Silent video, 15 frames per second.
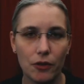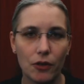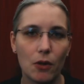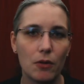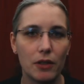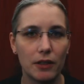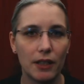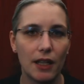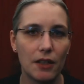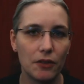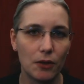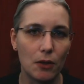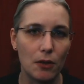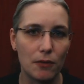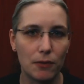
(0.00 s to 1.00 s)
So in
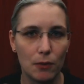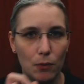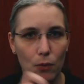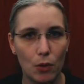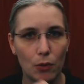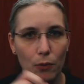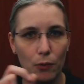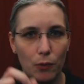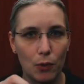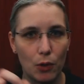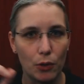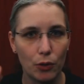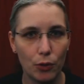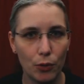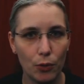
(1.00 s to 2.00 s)
case of one
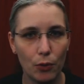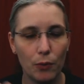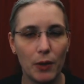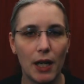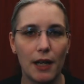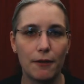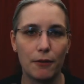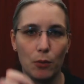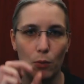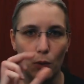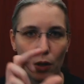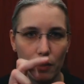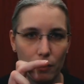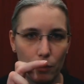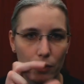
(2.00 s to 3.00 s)
four two, we have a
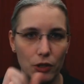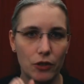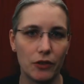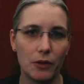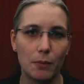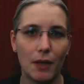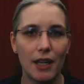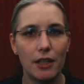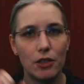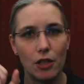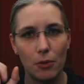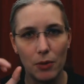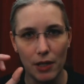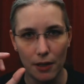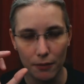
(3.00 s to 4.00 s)
one which is the
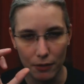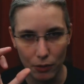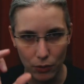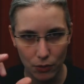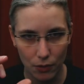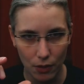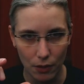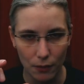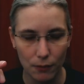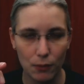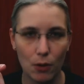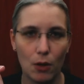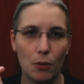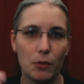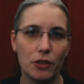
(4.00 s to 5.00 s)
major, we have a, uh,
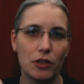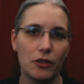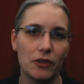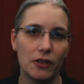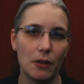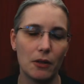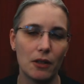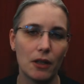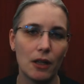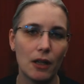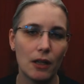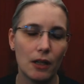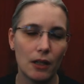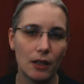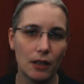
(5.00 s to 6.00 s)
four which is the
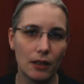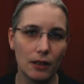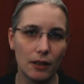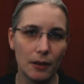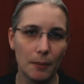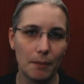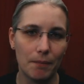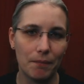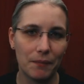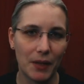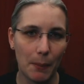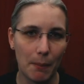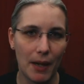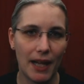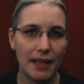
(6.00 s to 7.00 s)
um,
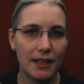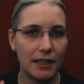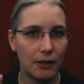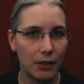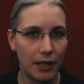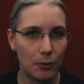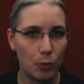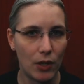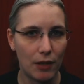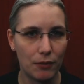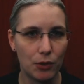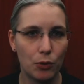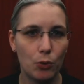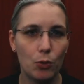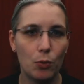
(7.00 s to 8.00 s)
minor, and we have
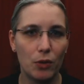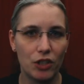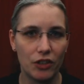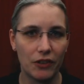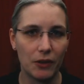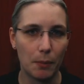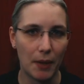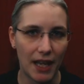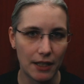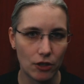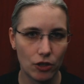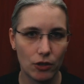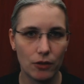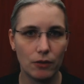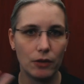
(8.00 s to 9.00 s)
a two which is the
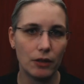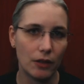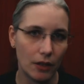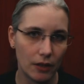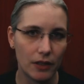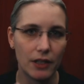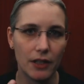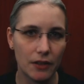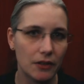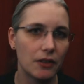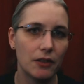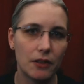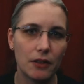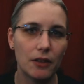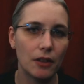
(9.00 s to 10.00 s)
patch
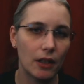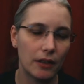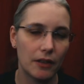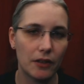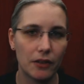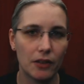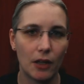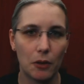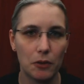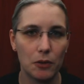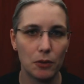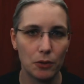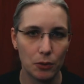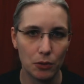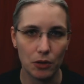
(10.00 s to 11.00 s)
this, this is how
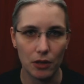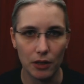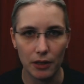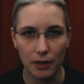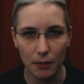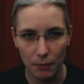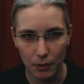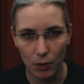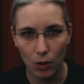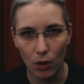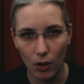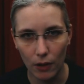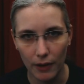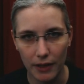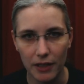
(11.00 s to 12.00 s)
you usually
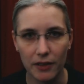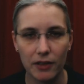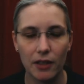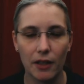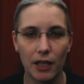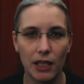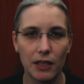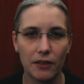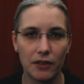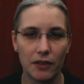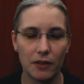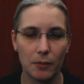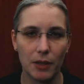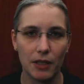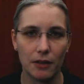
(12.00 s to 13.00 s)
call these things
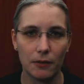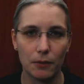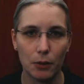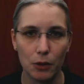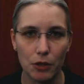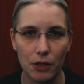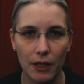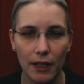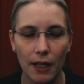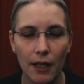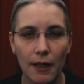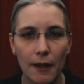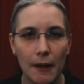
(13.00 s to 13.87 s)
in semantic versioning.